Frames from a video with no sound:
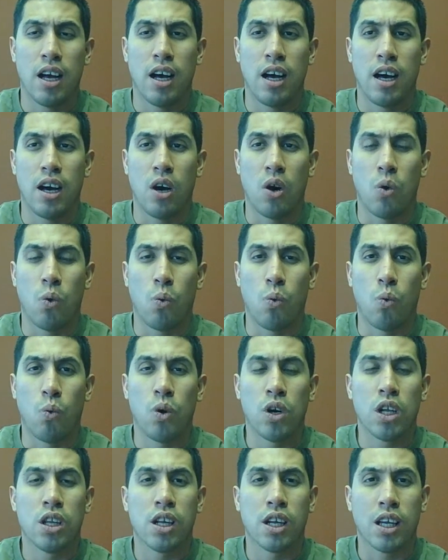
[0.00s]

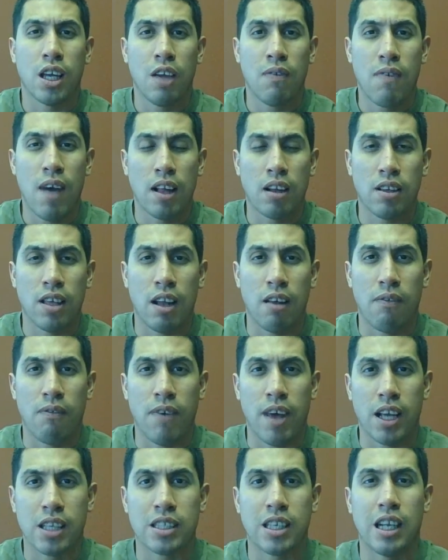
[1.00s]
One other key factor that
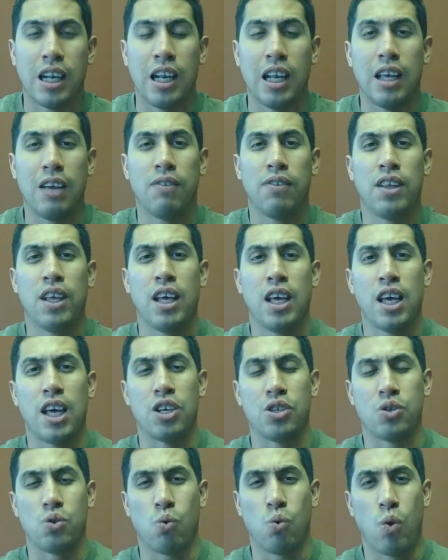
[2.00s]
affects lift
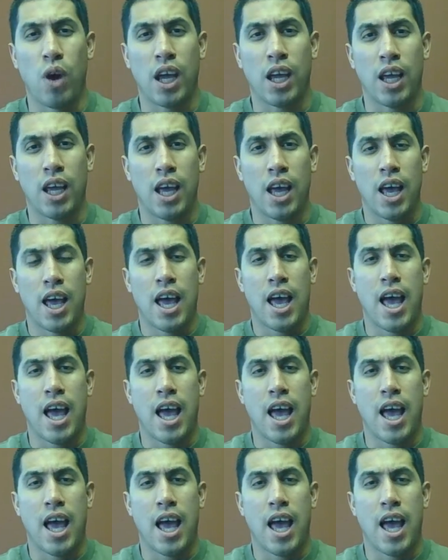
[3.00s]
is weight.